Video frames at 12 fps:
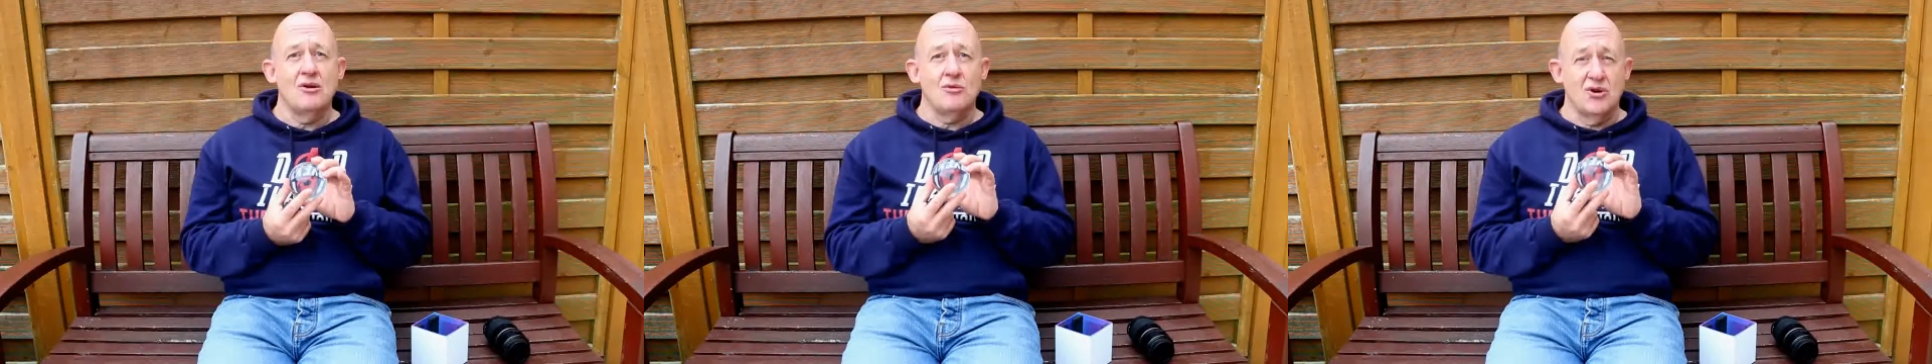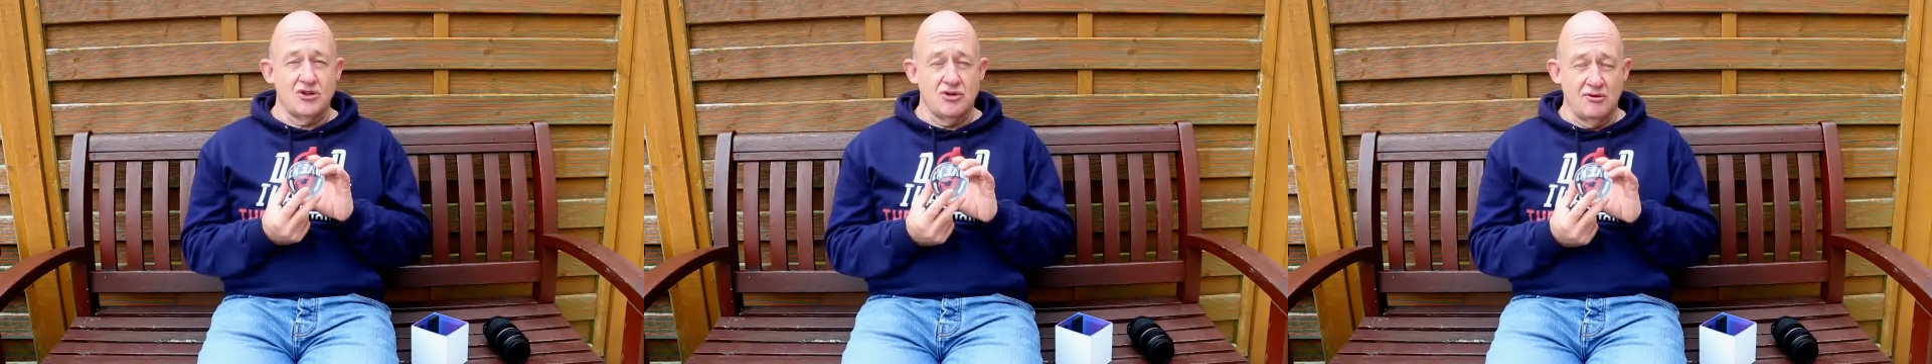
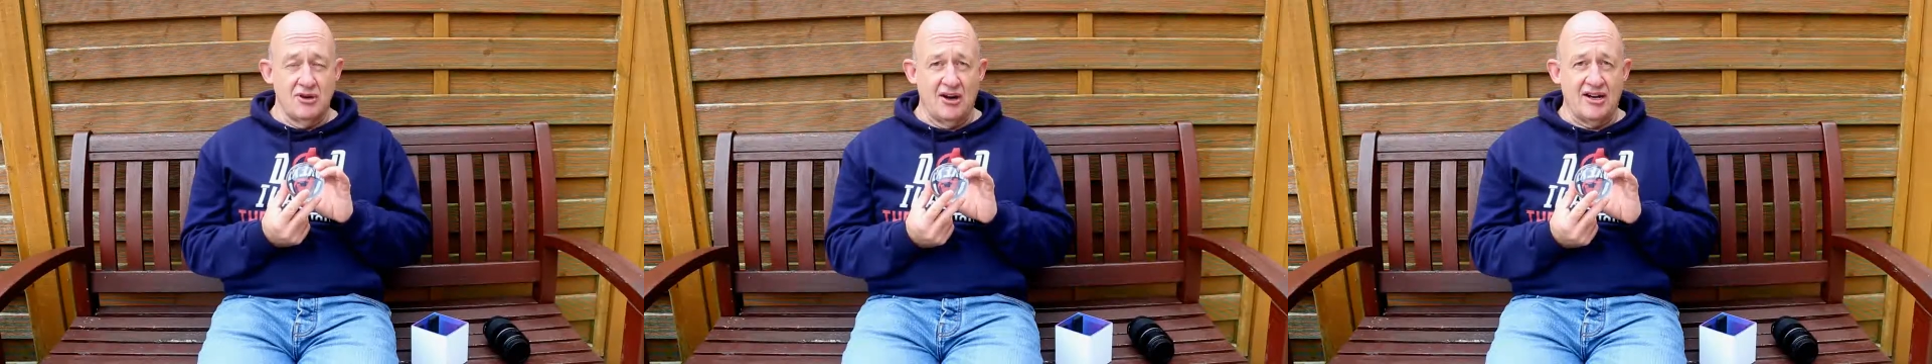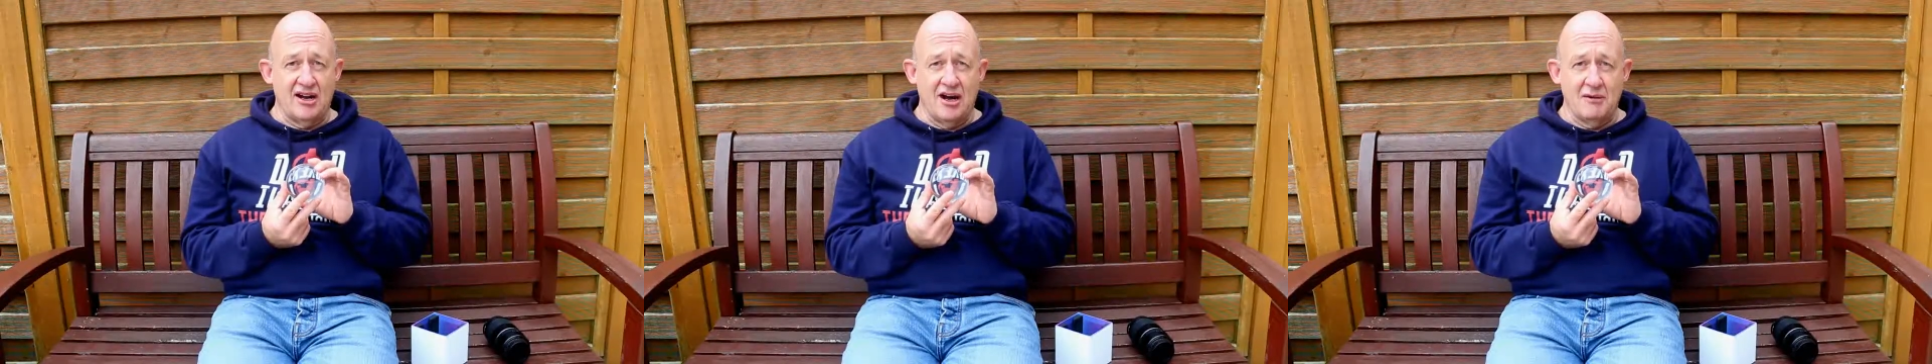once you
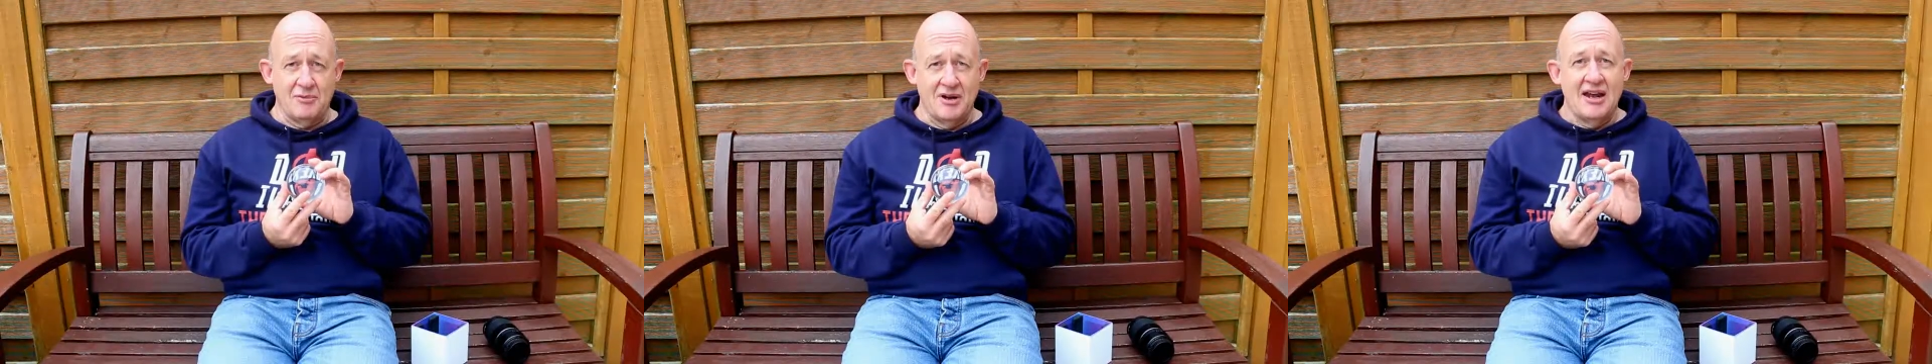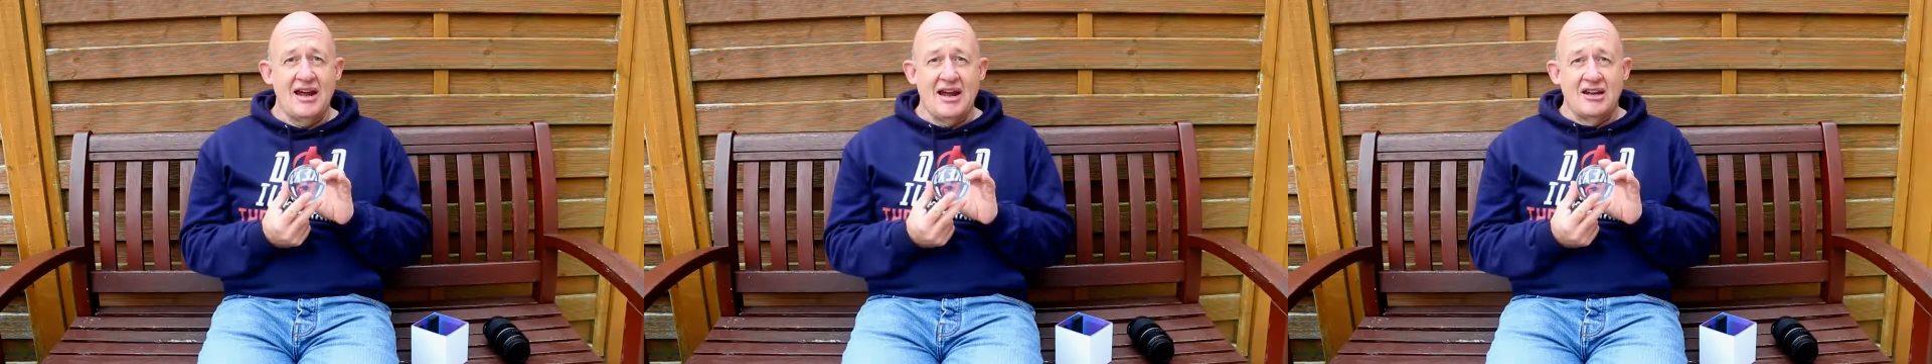line it up,
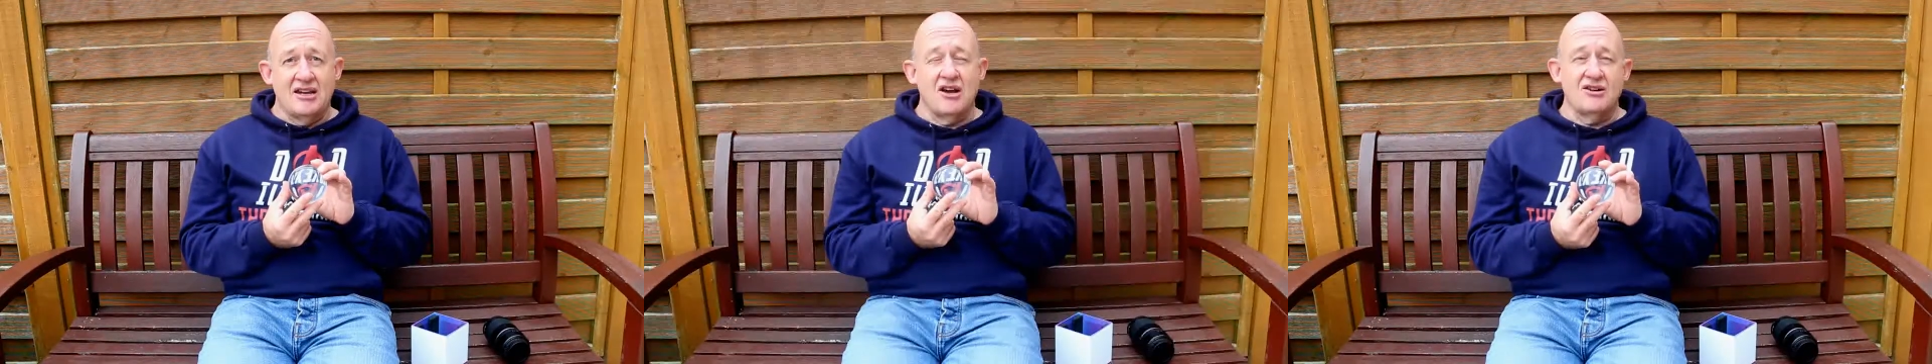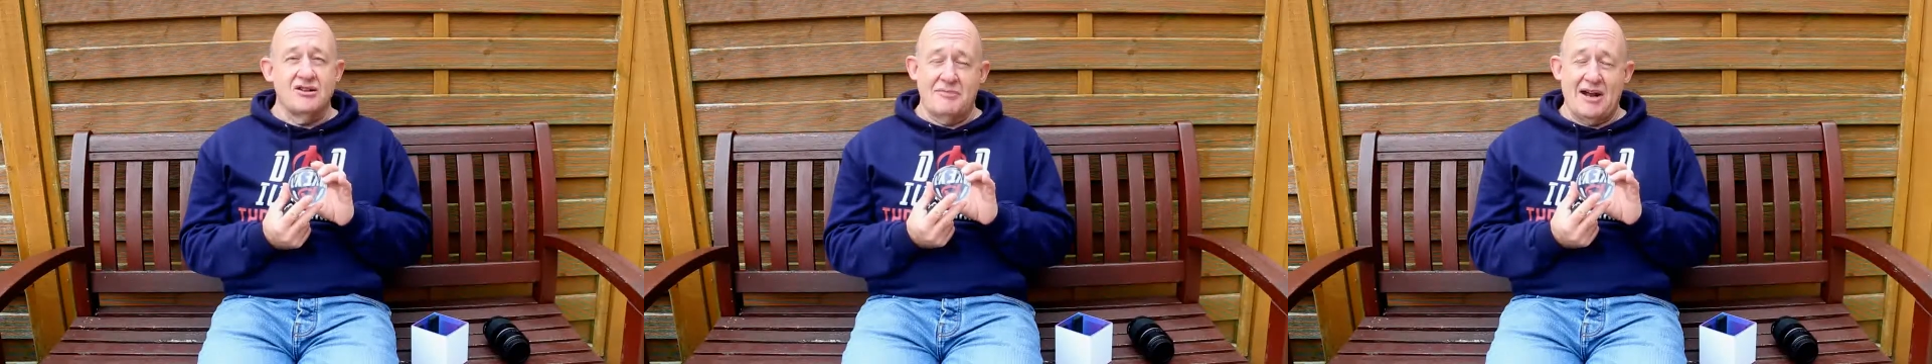go
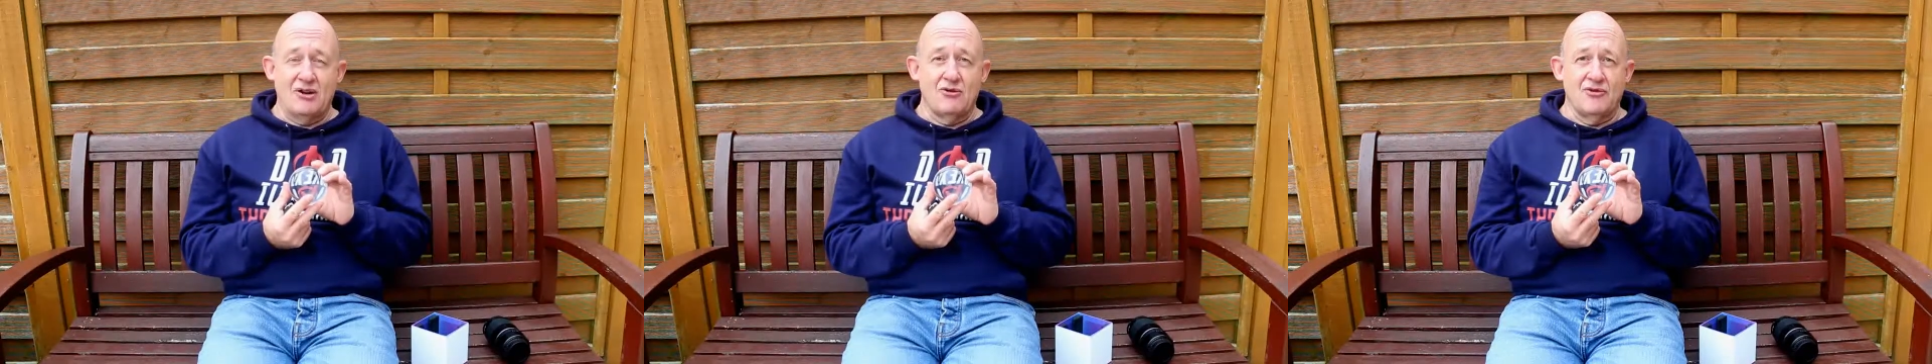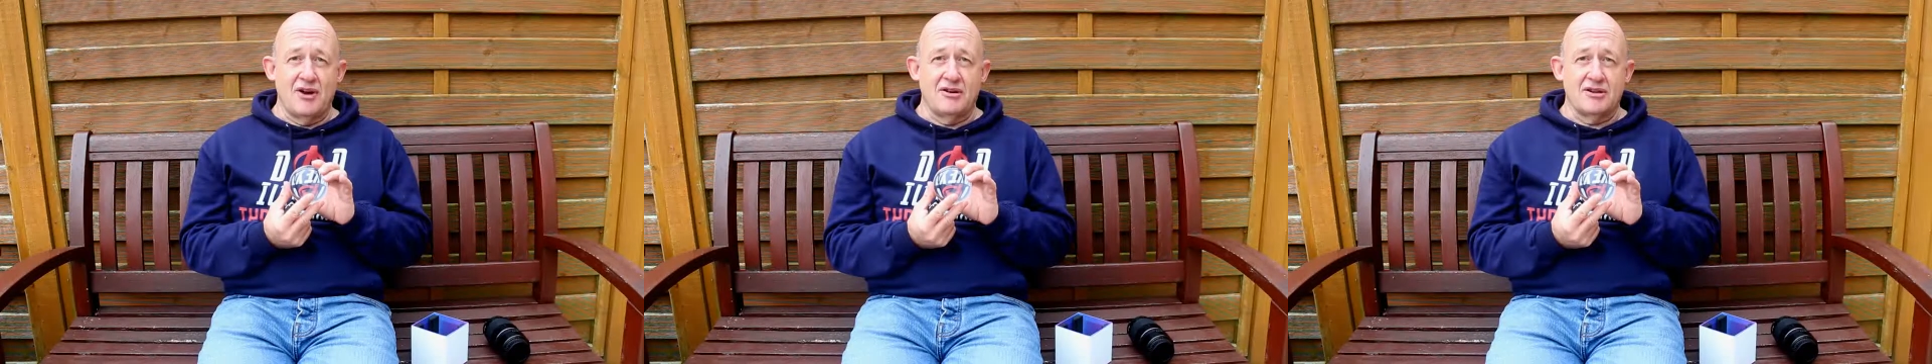to manual
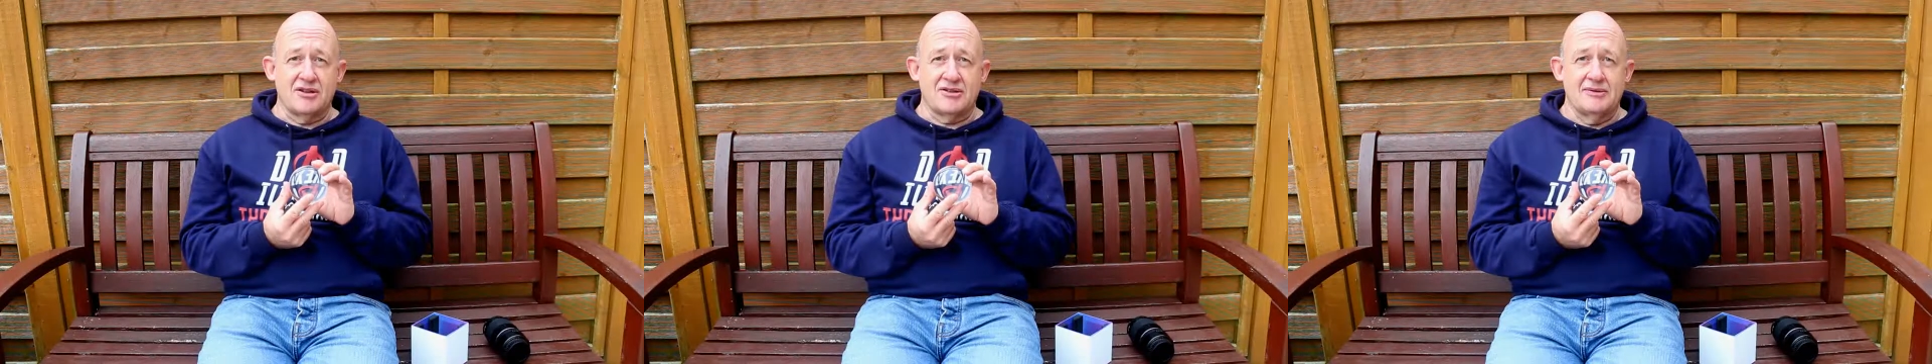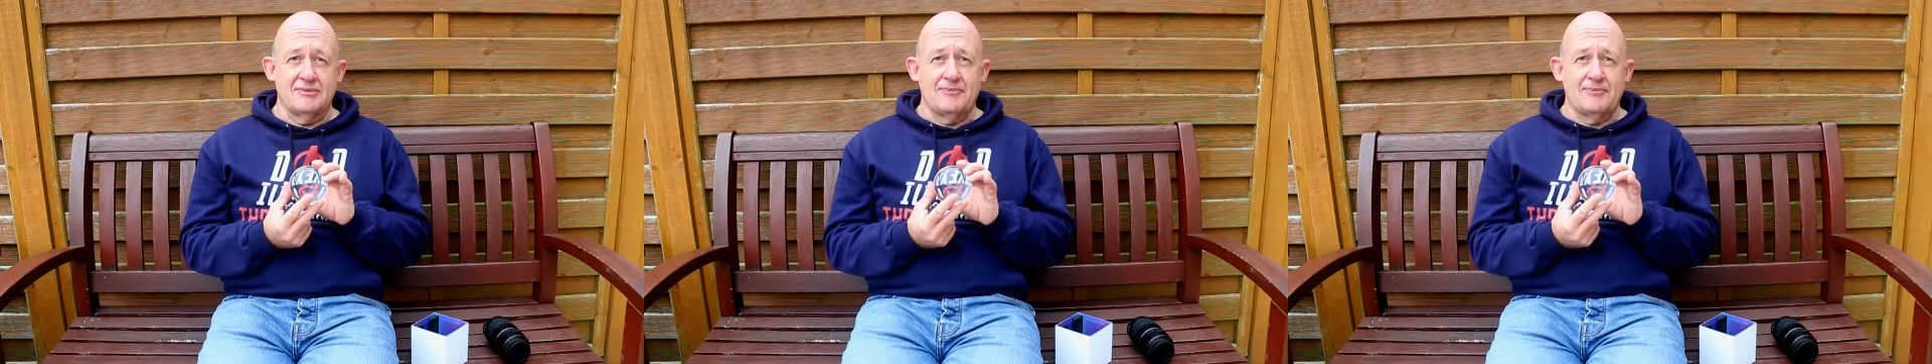focus.